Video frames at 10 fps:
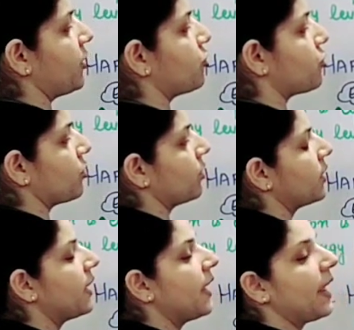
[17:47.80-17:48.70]
H,
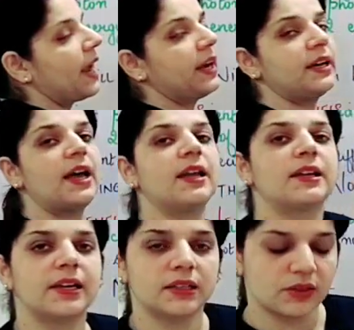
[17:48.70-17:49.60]
and
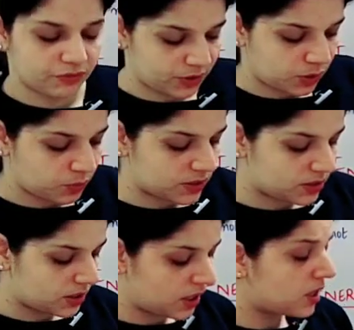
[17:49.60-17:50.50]
I'll get the
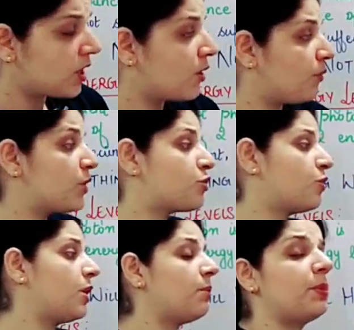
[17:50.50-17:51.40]
frequency
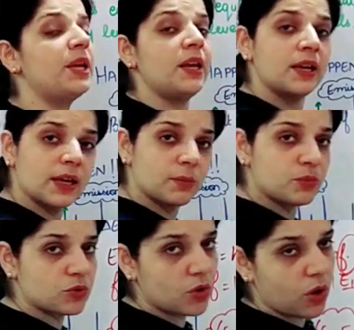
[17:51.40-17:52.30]
which will be
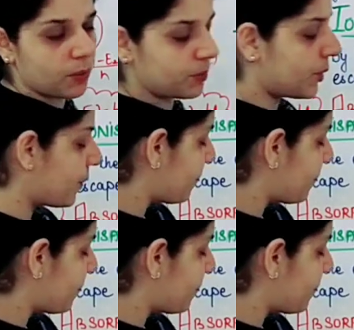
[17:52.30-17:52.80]
absorbed.